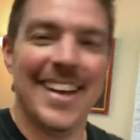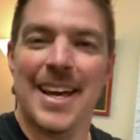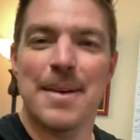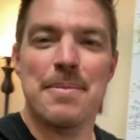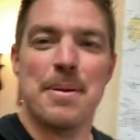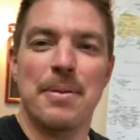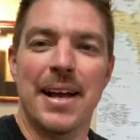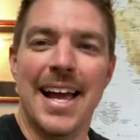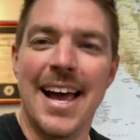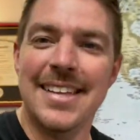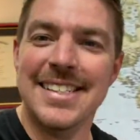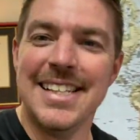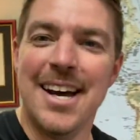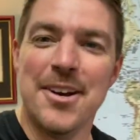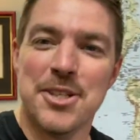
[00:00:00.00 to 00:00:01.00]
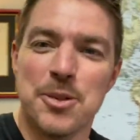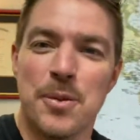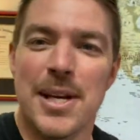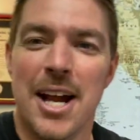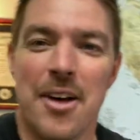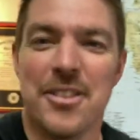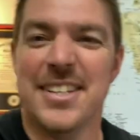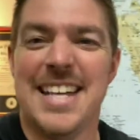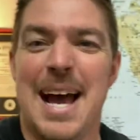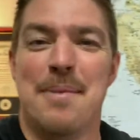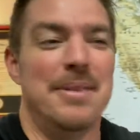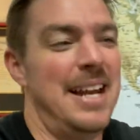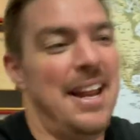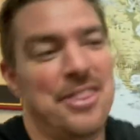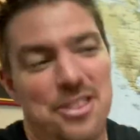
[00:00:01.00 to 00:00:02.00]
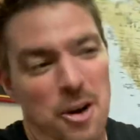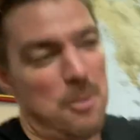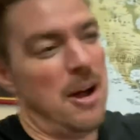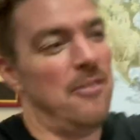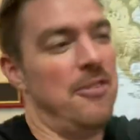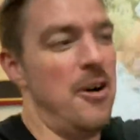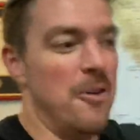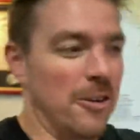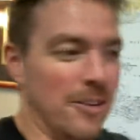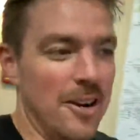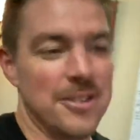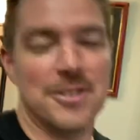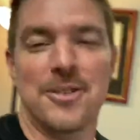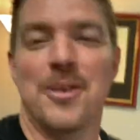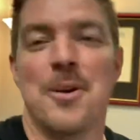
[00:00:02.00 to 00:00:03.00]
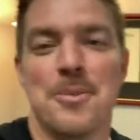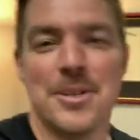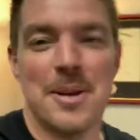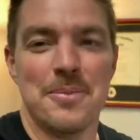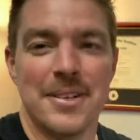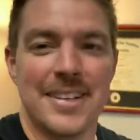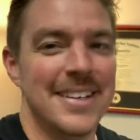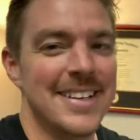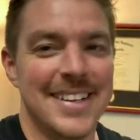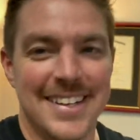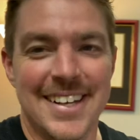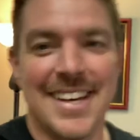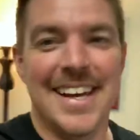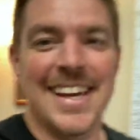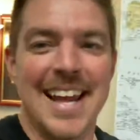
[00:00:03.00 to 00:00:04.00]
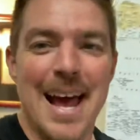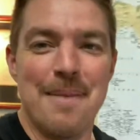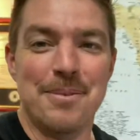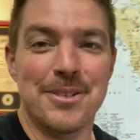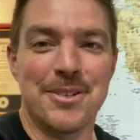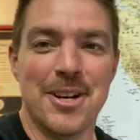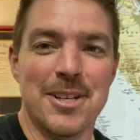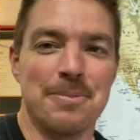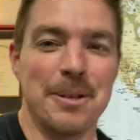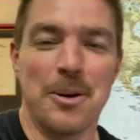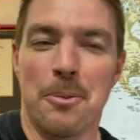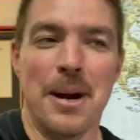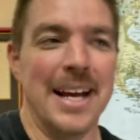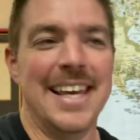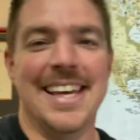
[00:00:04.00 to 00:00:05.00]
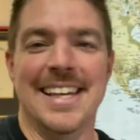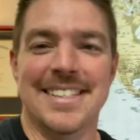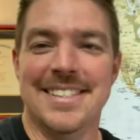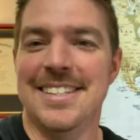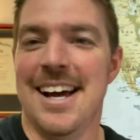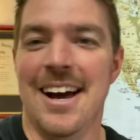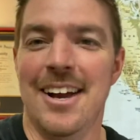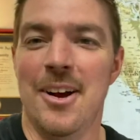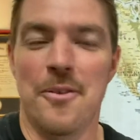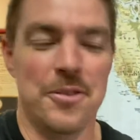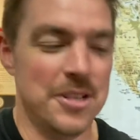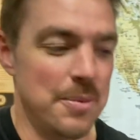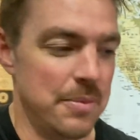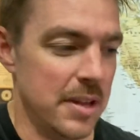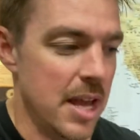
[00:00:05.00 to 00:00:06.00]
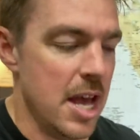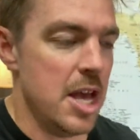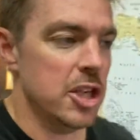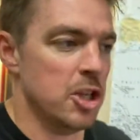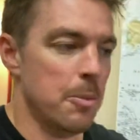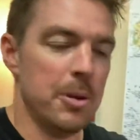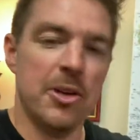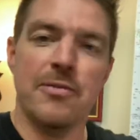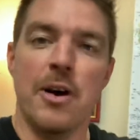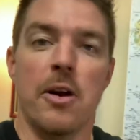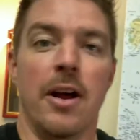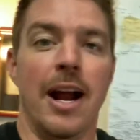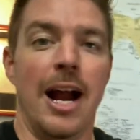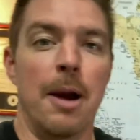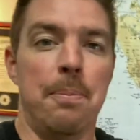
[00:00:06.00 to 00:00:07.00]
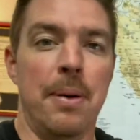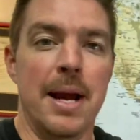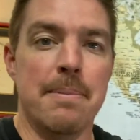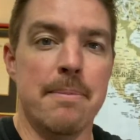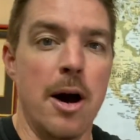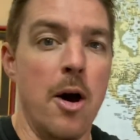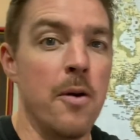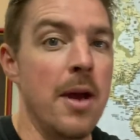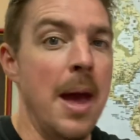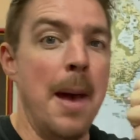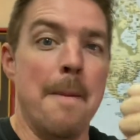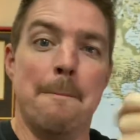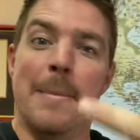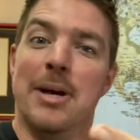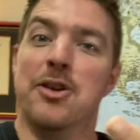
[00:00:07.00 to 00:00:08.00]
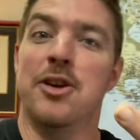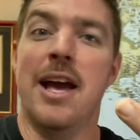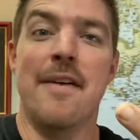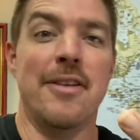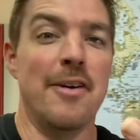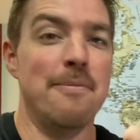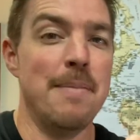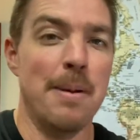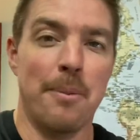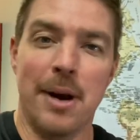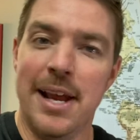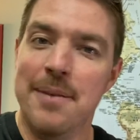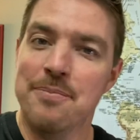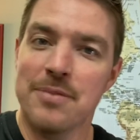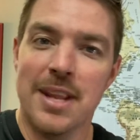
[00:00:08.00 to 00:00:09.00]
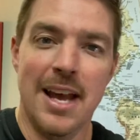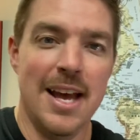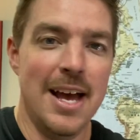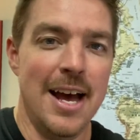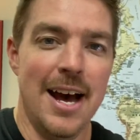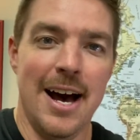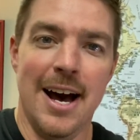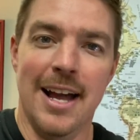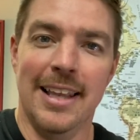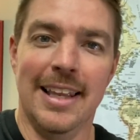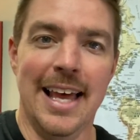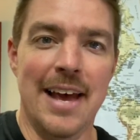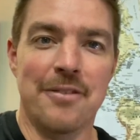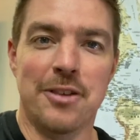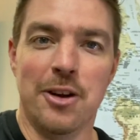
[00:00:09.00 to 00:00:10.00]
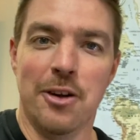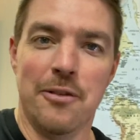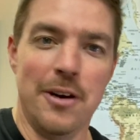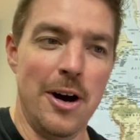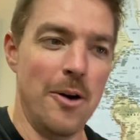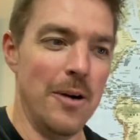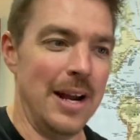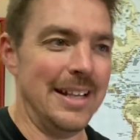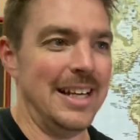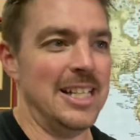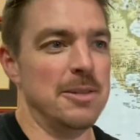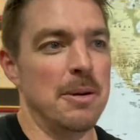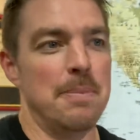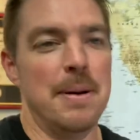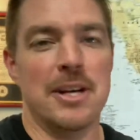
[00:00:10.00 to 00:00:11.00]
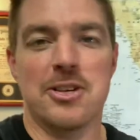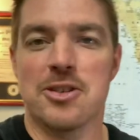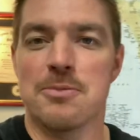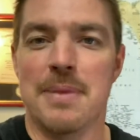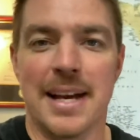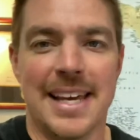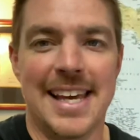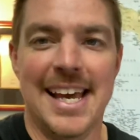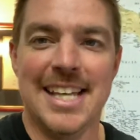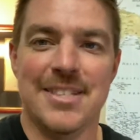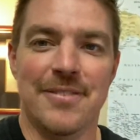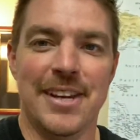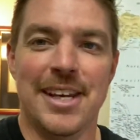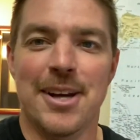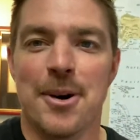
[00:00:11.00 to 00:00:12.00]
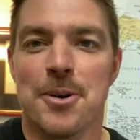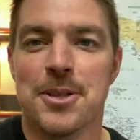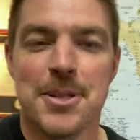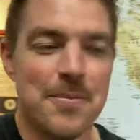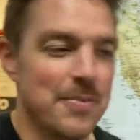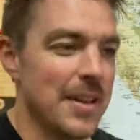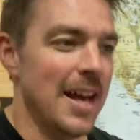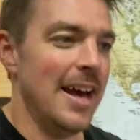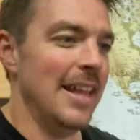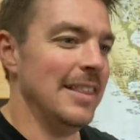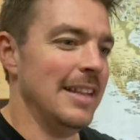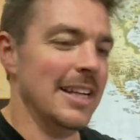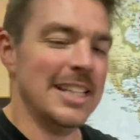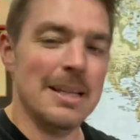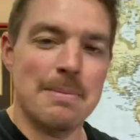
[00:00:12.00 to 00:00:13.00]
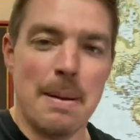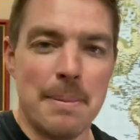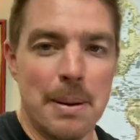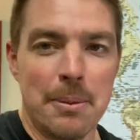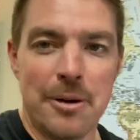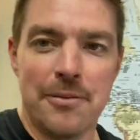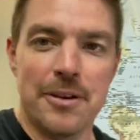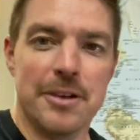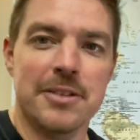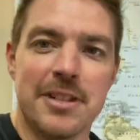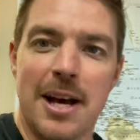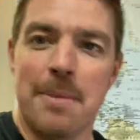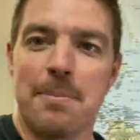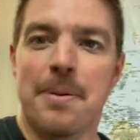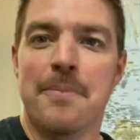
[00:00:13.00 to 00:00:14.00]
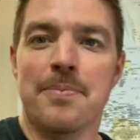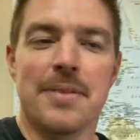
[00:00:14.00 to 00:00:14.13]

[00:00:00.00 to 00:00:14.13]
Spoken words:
People are like, how's he all sweet all the time? Then I throw my phone across the room or something. It happens, trust me, or my kids knock it over or something. So put your phone on airplane mode. Make sure you have enough memory left in your phone. I take so many pictures of my kids' videos. A lot of times my memory fills up.